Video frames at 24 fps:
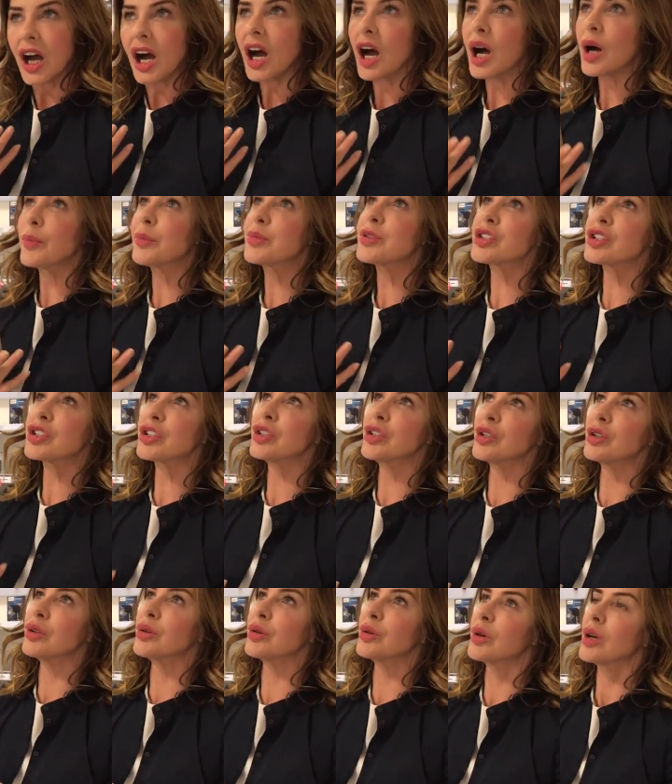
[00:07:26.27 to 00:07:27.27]
up to
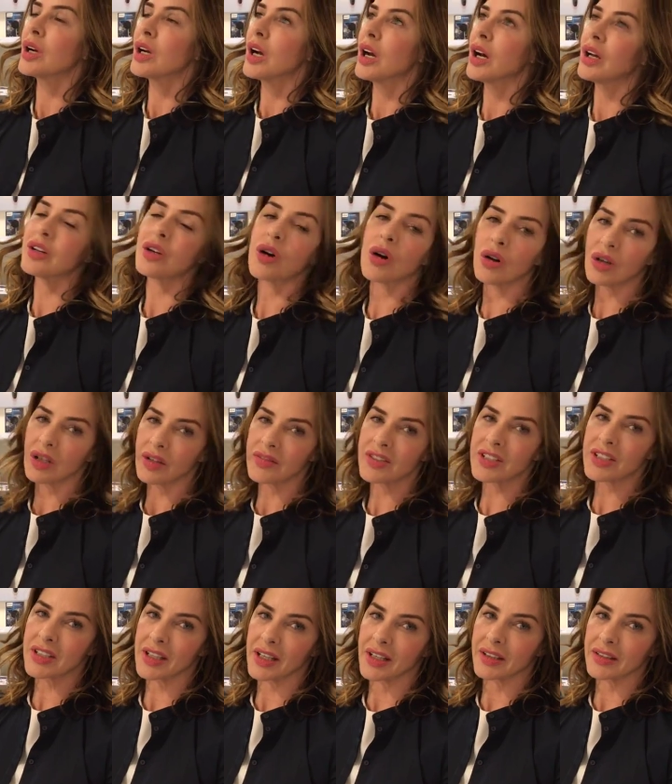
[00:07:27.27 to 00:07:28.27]
an olive
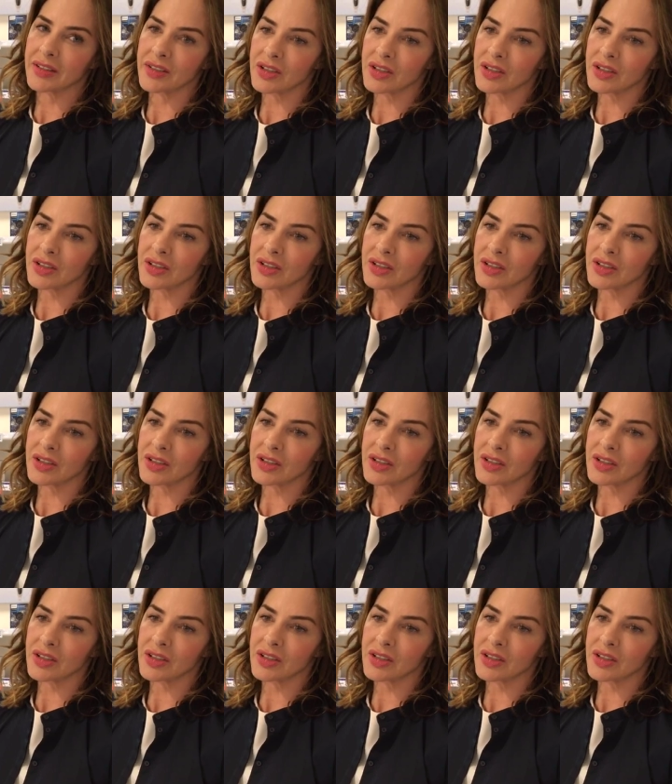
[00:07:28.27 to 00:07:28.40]
skin.